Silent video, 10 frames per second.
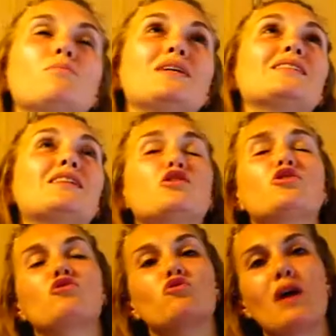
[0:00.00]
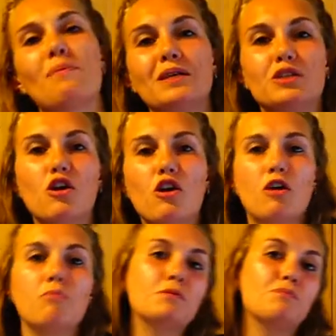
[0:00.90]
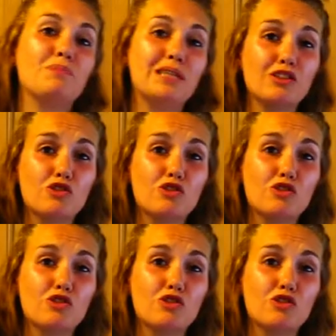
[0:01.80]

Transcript: means that strappy tops, beach